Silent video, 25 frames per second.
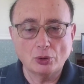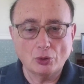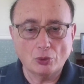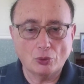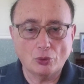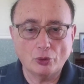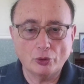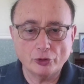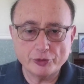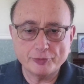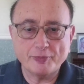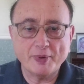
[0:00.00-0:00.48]

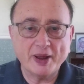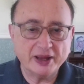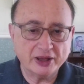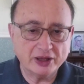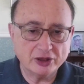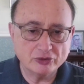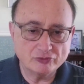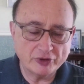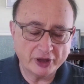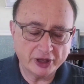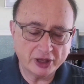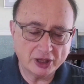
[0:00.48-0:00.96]
or the
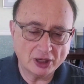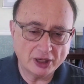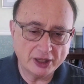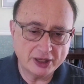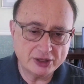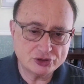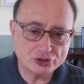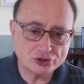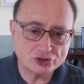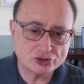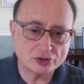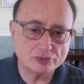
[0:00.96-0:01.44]
banking
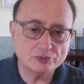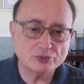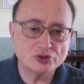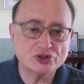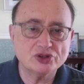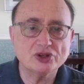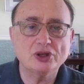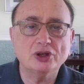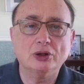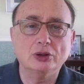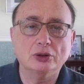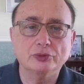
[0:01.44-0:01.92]
regulators
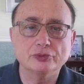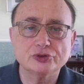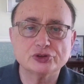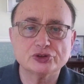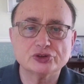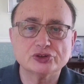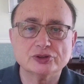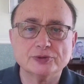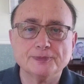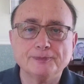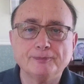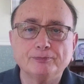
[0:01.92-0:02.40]

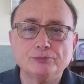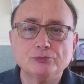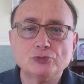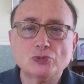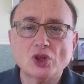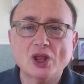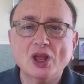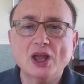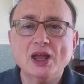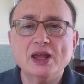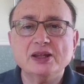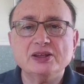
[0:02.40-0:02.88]
themselves
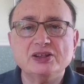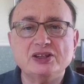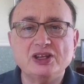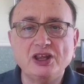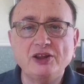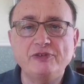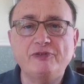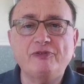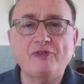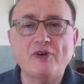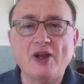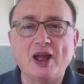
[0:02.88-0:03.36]

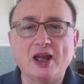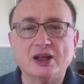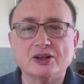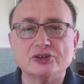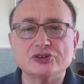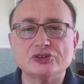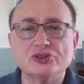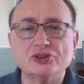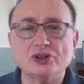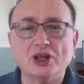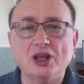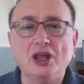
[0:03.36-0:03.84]

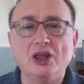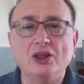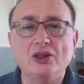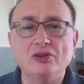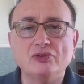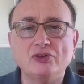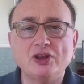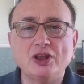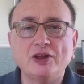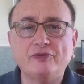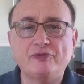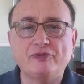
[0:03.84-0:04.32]
defects in
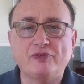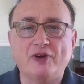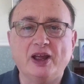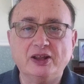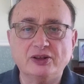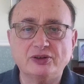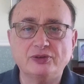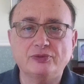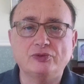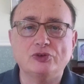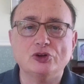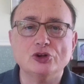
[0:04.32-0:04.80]
the
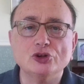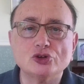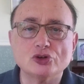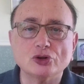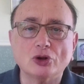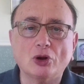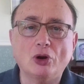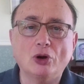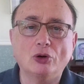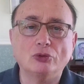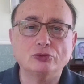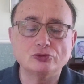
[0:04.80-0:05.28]
effectiveness
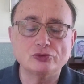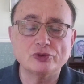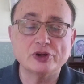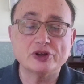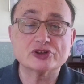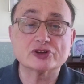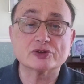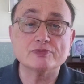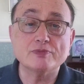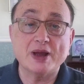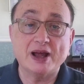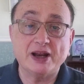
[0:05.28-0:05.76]
of
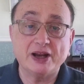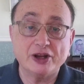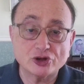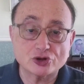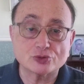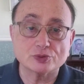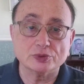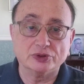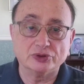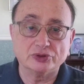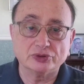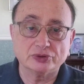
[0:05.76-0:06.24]
risk
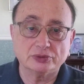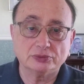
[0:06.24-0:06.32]
management.